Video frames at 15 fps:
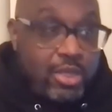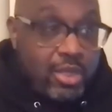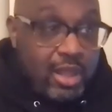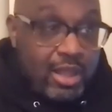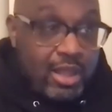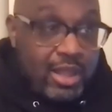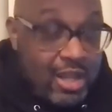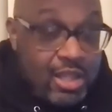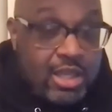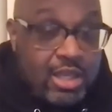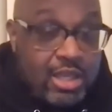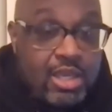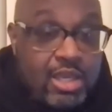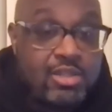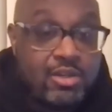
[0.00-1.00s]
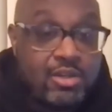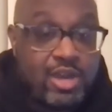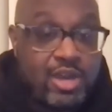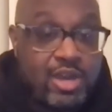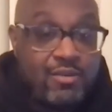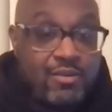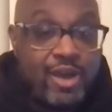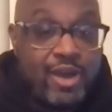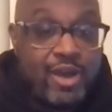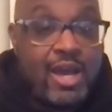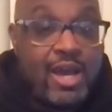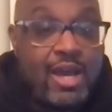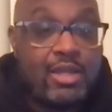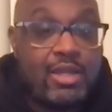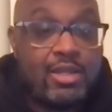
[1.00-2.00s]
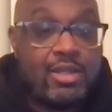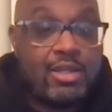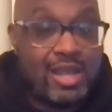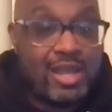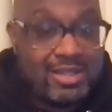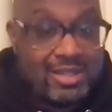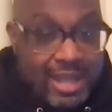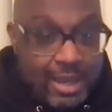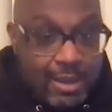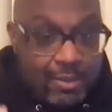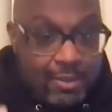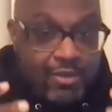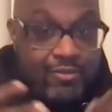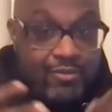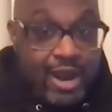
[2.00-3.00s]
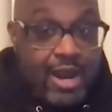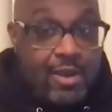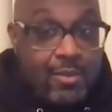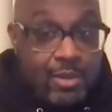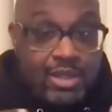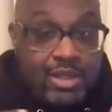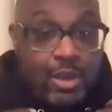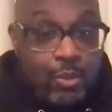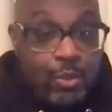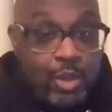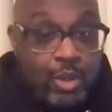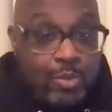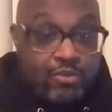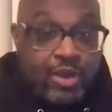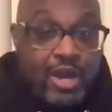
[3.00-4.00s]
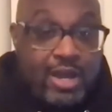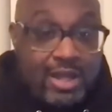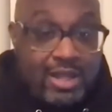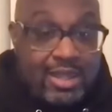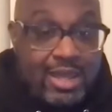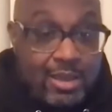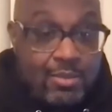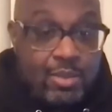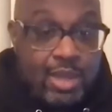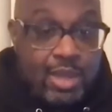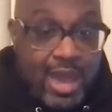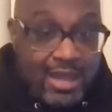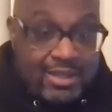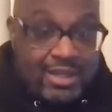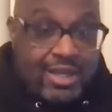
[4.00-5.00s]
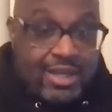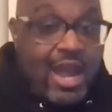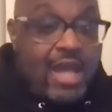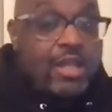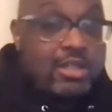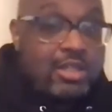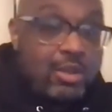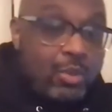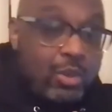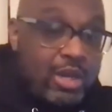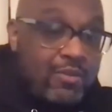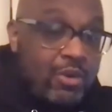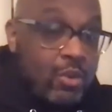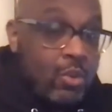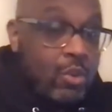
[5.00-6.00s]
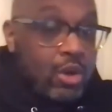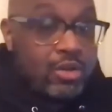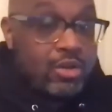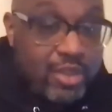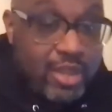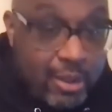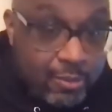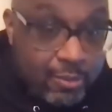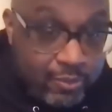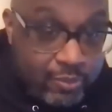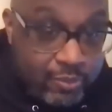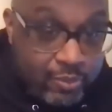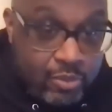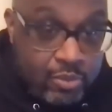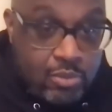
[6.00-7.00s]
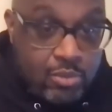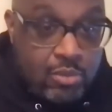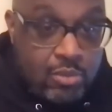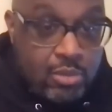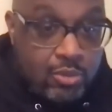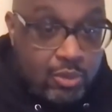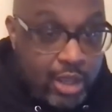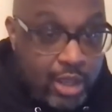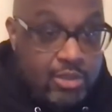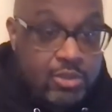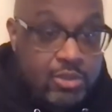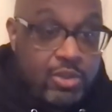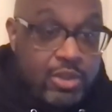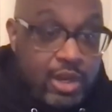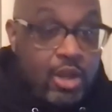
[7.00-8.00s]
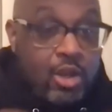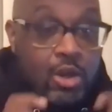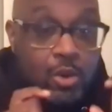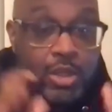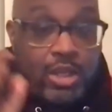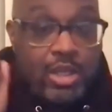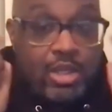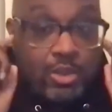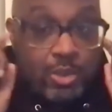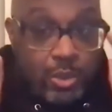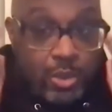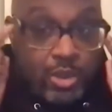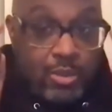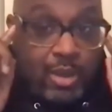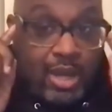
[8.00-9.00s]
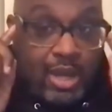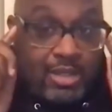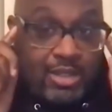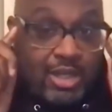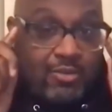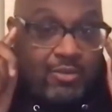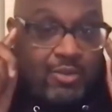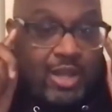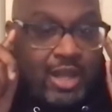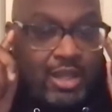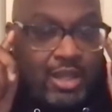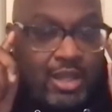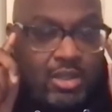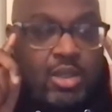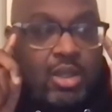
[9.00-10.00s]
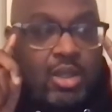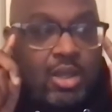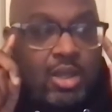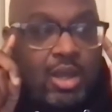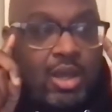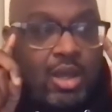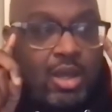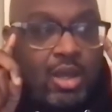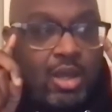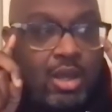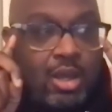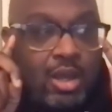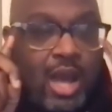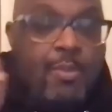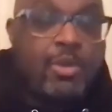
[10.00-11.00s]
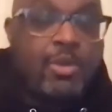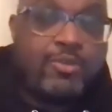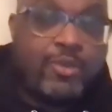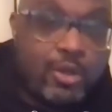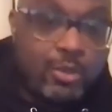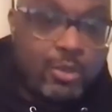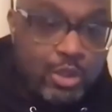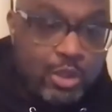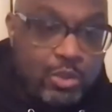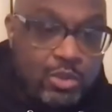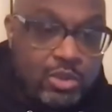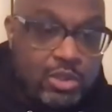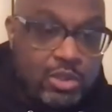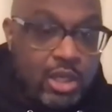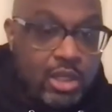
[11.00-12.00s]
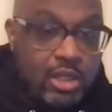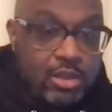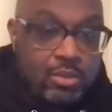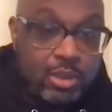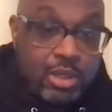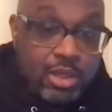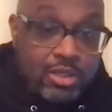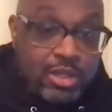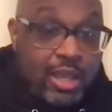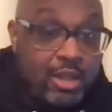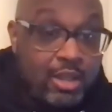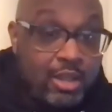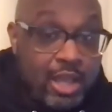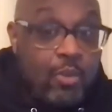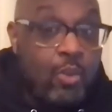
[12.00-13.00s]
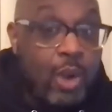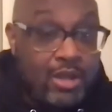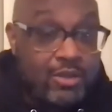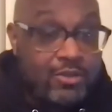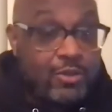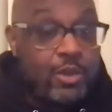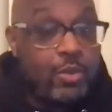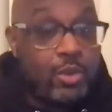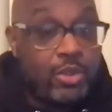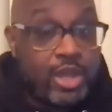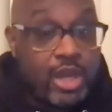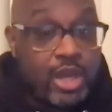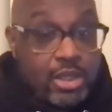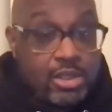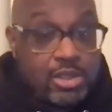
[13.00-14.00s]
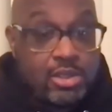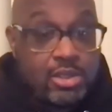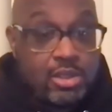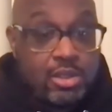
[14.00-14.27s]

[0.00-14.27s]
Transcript: a lot of the kids are trying to find that same environment that we provided them at the college or whatever works for them right so they're going into with a mindset of like how much film do you study because they they watch film with us